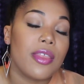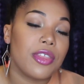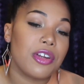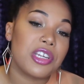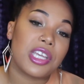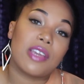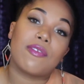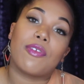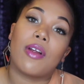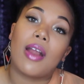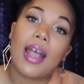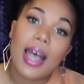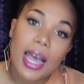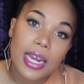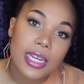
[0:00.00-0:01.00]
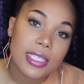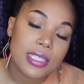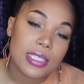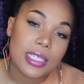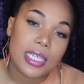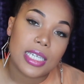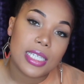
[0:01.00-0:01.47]
They're looking for
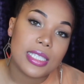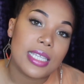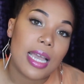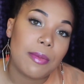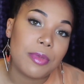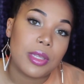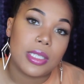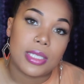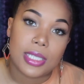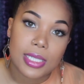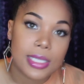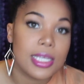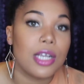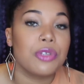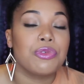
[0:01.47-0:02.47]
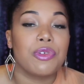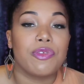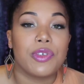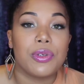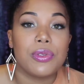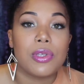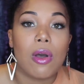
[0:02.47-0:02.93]
honest, in-depth, detailed
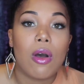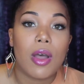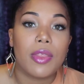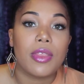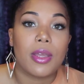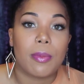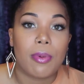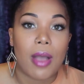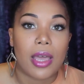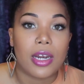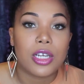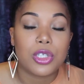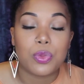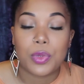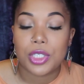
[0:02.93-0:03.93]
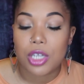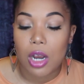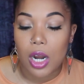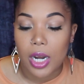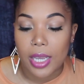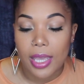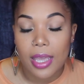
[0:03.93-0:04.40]
reviews on their products, which
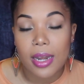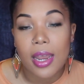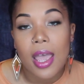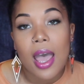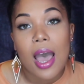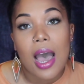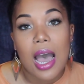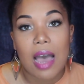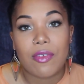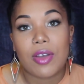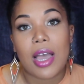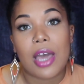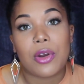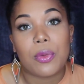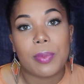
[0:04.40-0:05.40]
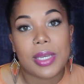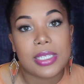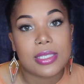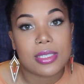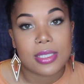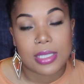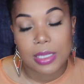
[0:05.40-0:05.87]
are, again,
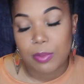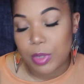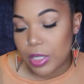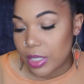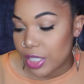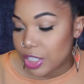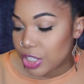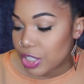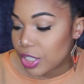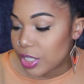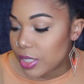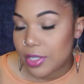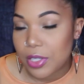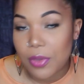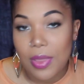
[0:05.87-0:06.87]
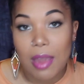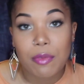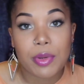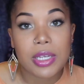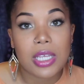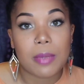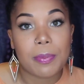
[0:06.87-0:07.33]
avocado-based deep conditioner. So
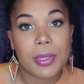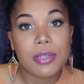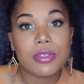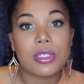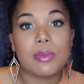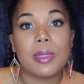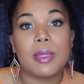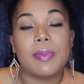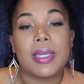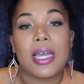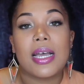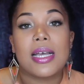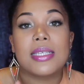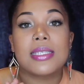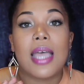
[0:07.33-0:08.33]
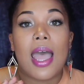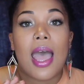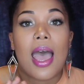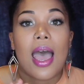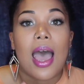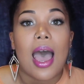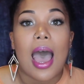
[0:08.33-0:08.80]
that really appealed to me because
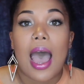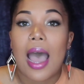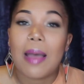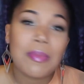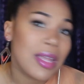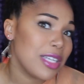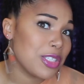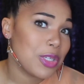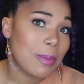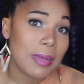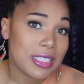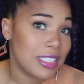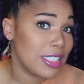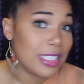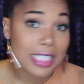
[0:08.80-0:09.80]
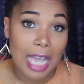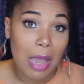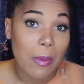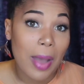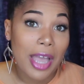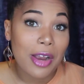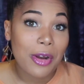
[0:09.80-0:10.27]
I'm not so much the
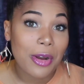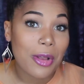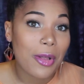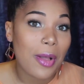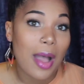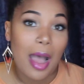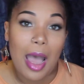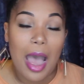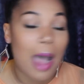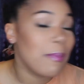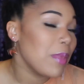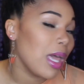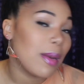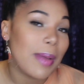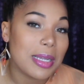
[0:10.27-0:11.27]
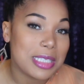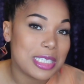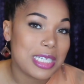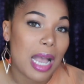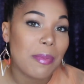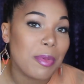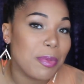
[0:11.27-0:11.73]
DIY girl. I'm not about
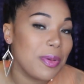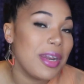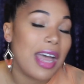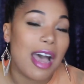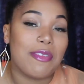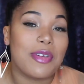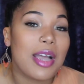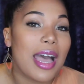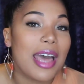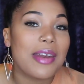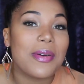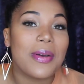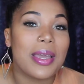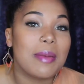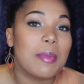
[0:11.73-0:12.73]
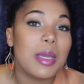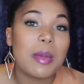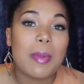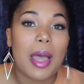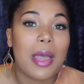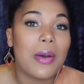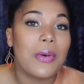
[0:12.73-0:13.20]
to chop up an avocado and
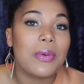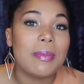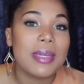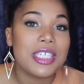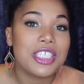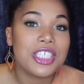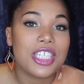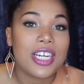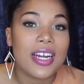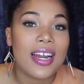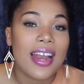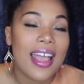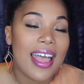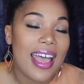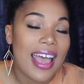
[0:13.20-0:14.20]
make my own mixture.